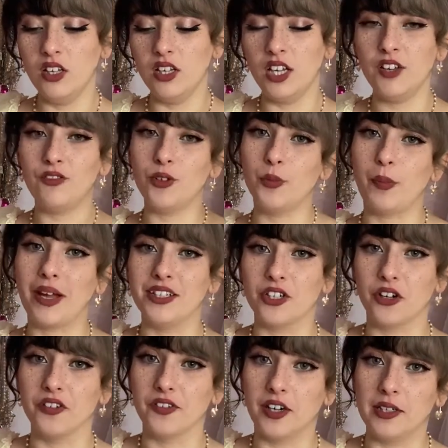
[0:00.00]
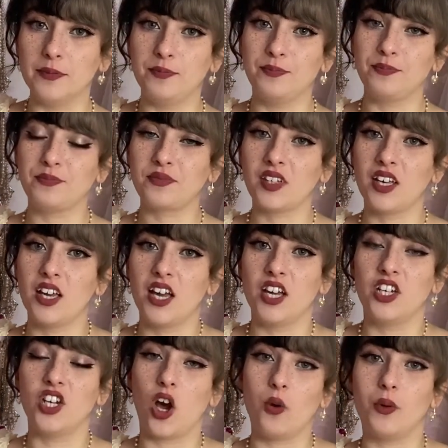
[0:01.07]
if you bend over,
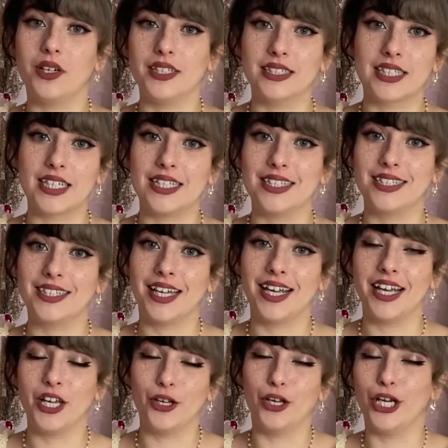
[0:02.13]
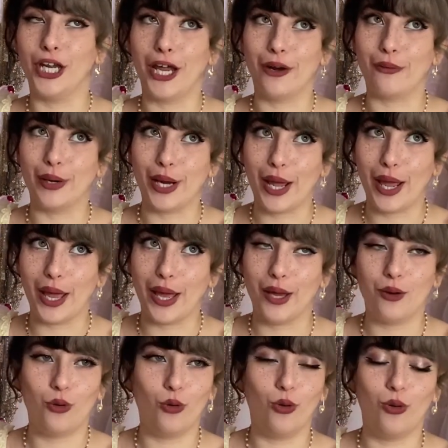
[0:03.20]
no one's gonna see your derriere
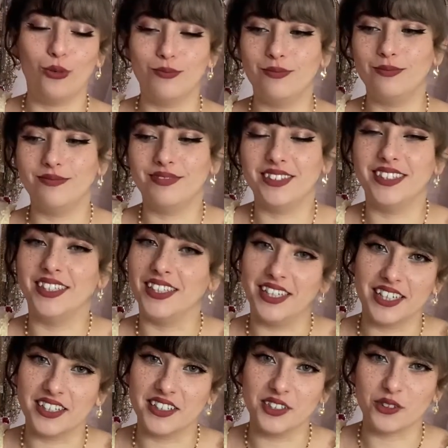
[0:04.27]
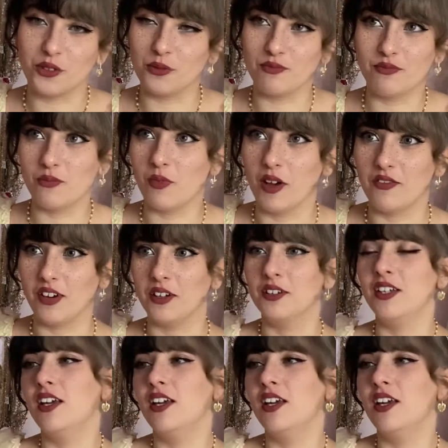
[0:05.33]
or your knickers or whatever,